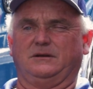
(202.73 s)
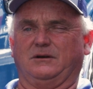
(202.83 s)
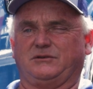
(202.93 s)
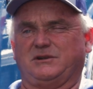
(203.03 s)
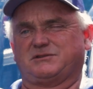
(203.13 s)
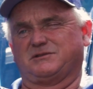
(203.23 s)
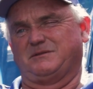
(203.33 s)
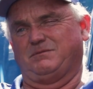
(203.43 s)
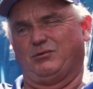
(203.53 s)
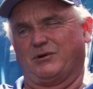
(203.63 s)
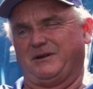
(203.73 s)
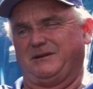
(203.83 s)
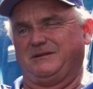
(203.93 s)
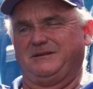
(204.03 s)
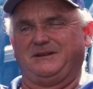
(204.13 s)
are just as important
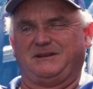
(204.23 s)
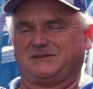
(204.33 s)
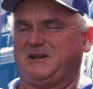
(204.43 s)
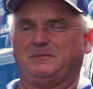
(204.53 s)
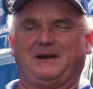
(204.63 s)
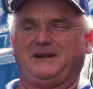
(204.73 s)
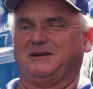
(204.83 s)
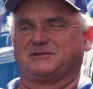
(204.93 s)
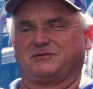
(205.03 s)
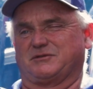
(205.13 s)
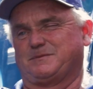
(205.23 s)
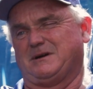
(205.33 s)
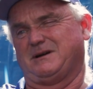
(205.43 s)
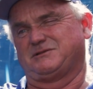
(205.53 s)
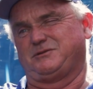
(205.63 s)
as anybody else that
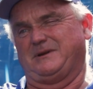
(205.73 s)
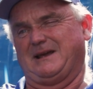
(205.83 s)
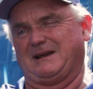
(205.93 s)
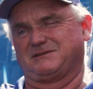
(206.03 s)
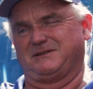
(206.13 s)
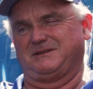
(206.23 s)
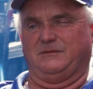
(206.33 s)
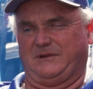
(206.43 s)
responds to an accident.